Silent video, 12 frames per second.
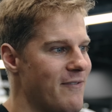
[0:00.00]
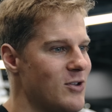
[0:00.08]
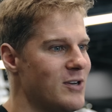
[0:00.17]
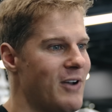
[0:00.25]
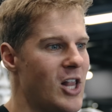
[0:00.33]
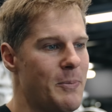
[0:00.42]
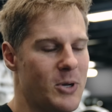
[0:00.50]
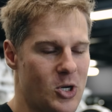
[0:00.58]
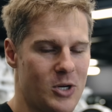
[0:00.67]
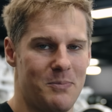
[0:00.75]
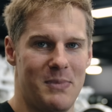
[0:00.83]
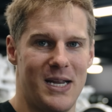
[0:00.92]
if you develop a
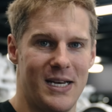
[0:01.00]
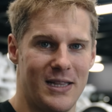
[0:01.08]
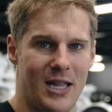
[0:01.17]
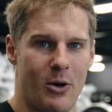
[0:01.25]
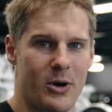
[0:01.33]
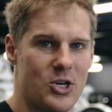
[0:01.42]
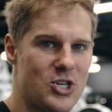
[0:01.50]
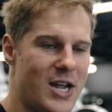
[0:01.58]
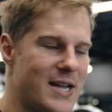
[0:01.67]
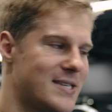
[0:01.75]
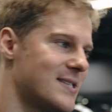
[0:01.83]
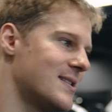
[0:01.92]
good mid and lower
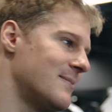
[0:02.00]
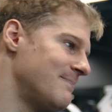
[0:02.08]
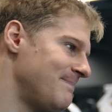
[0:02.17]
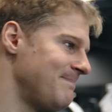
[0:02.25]
chest,